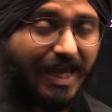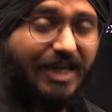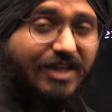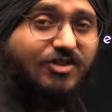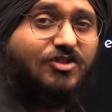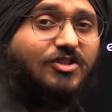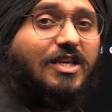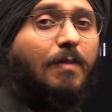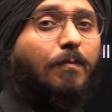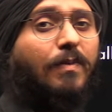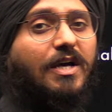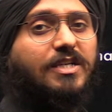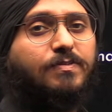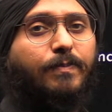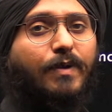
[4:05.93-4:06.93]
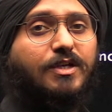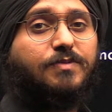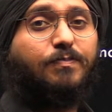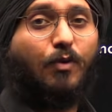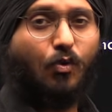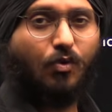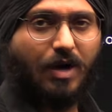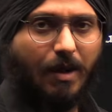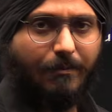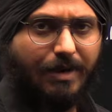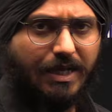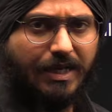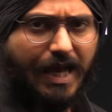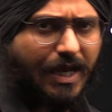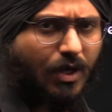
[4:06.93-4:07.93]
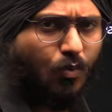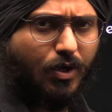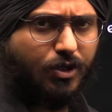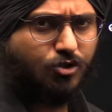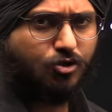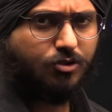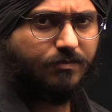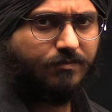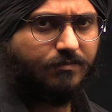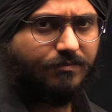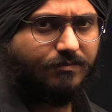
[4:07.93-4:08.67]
in C++ programming language.